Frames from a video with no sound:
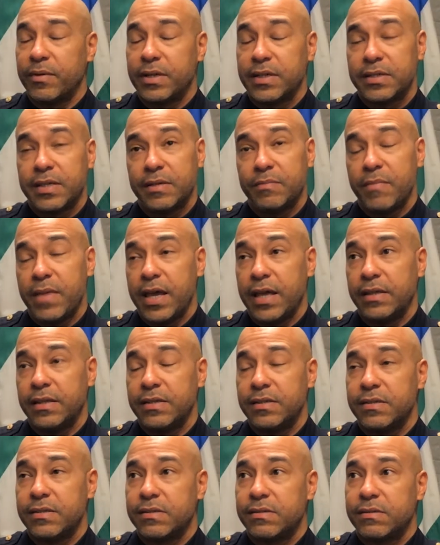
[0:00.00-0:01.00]
said, man,
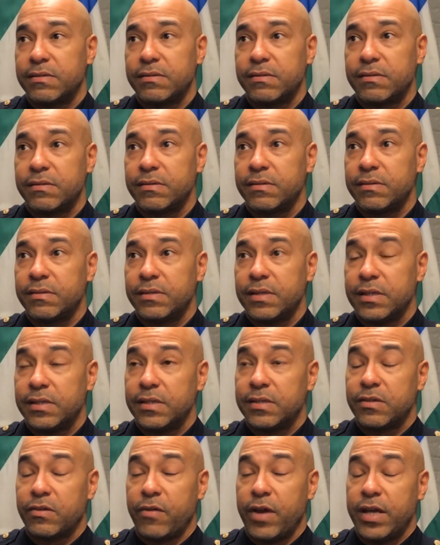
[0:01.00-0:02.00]
this
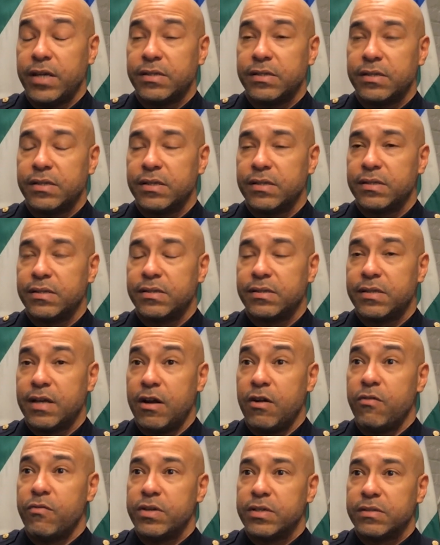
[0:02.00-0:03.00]
is crazy. This is
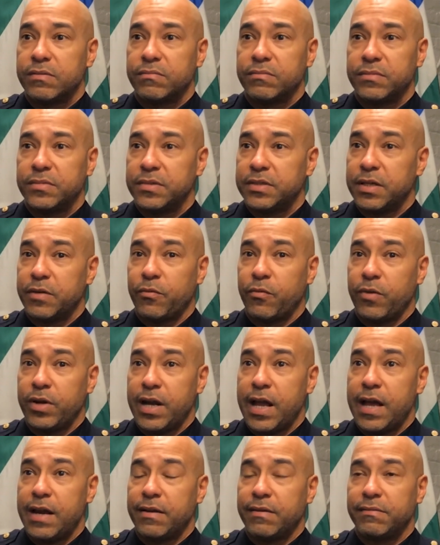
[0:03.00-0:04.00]
terrorism. So we're
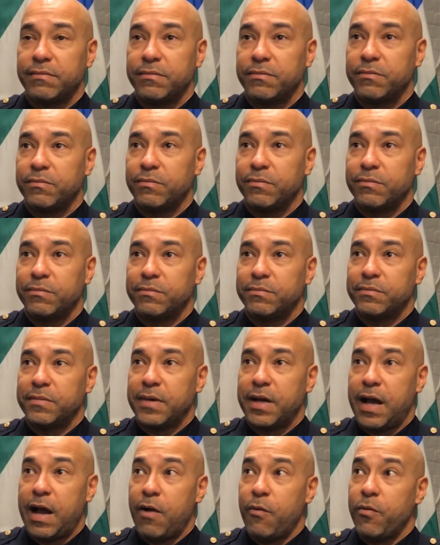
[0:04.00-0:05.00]
not,
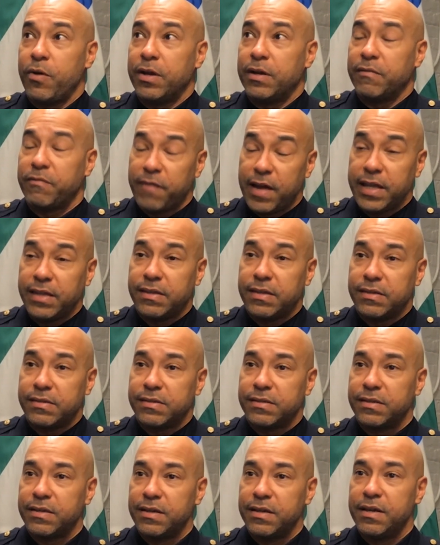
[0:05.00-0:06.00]
how are we gonna fight this?
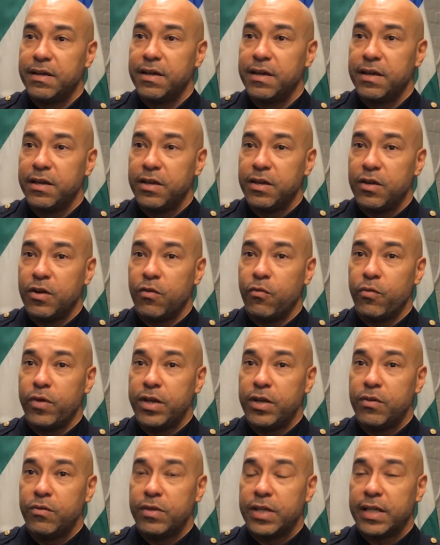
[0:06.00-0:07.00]
You know, we
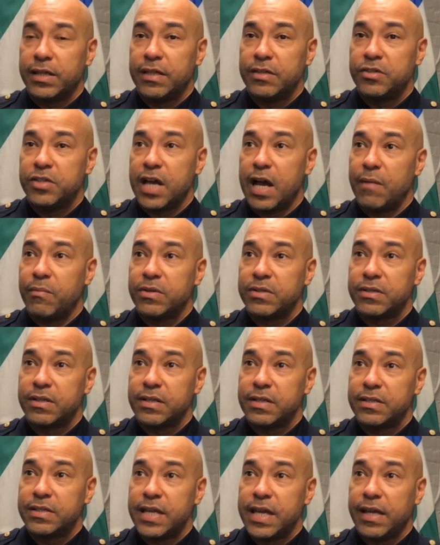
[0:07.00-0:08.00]
knew that the job was gonna
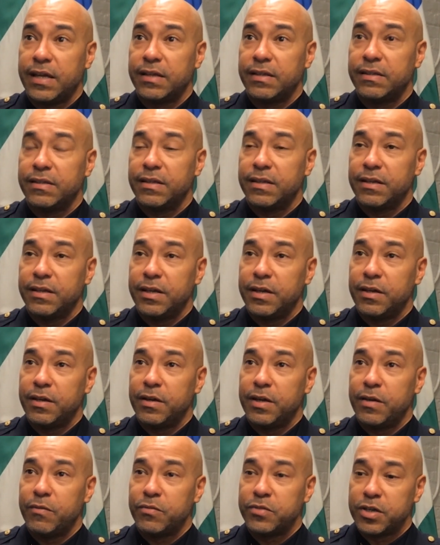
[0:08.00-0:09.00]

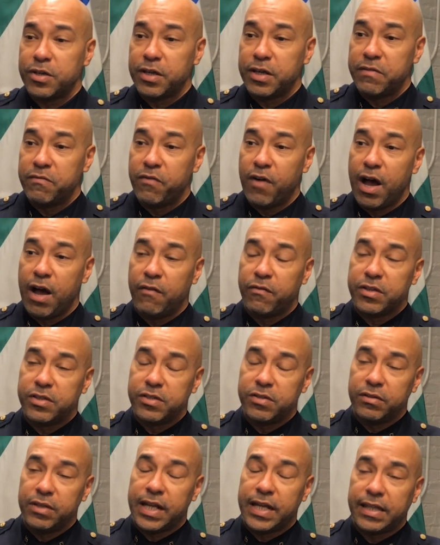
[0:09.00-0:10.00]
evolve
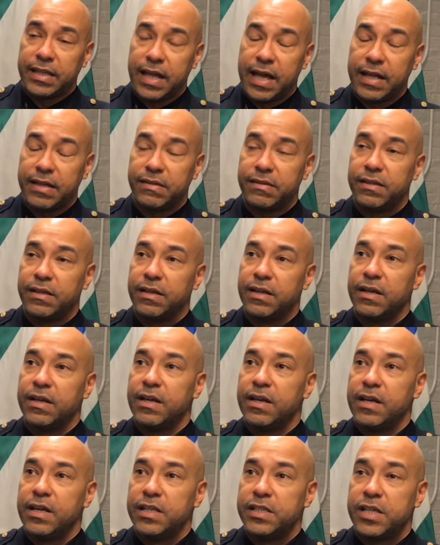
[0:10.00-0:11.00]
into like that
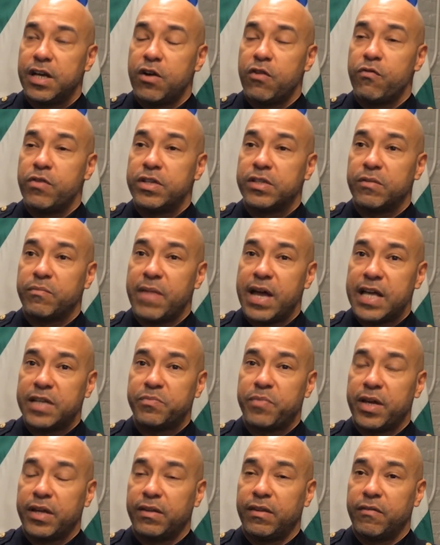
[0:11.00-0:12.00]
terrorism
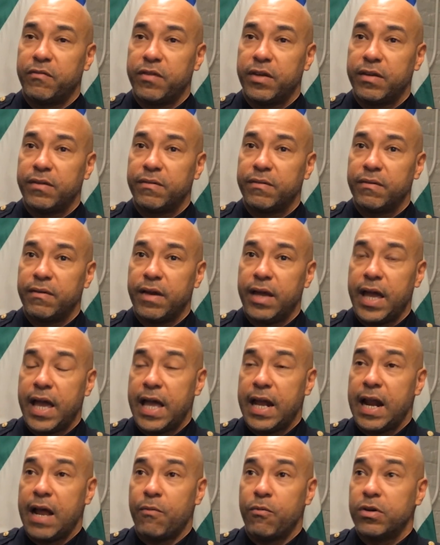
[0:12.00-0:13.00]
aspect of it.
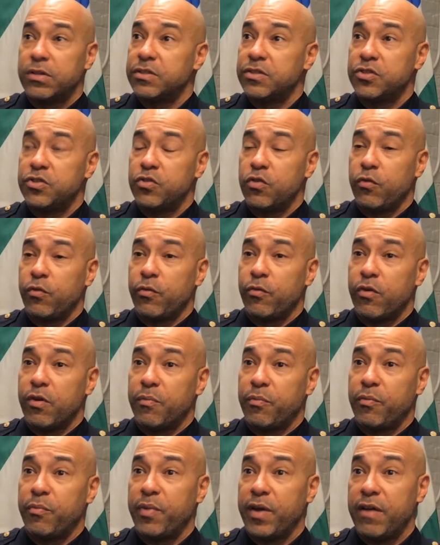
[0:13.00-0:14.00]
And I wasn't sure we were
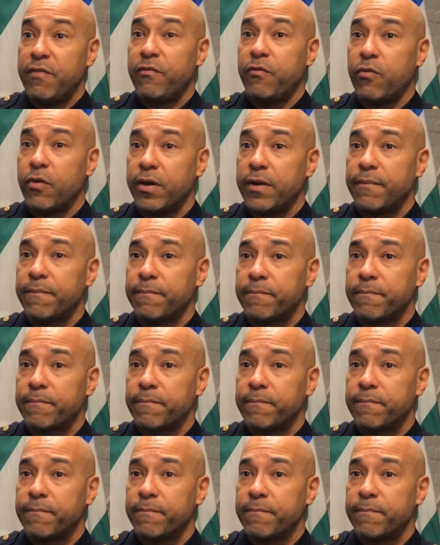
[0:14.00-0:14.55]
prepared for it.